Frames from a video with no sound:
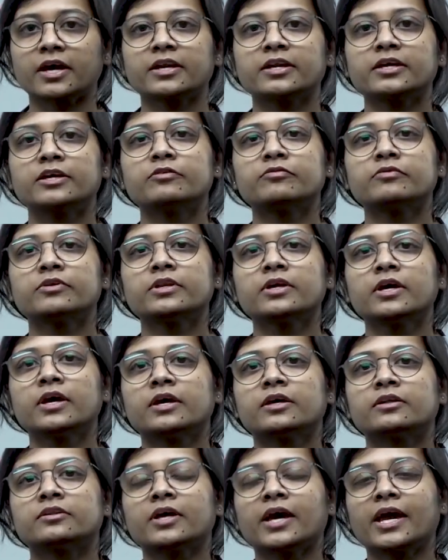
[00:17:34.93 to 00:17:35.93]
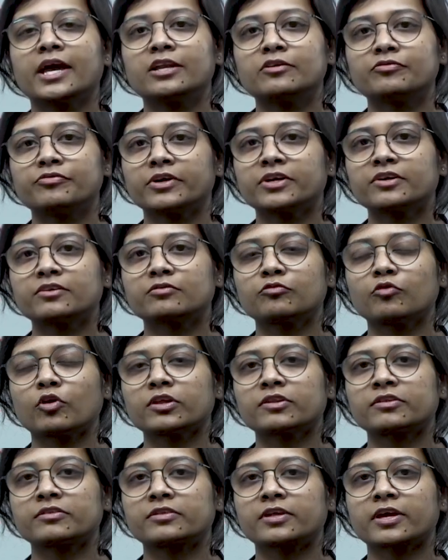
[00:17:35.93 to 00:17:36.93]
and even the elephants
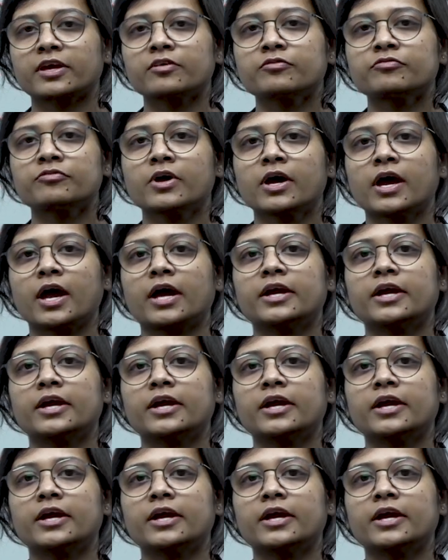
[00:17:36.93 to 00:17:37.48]
was safe,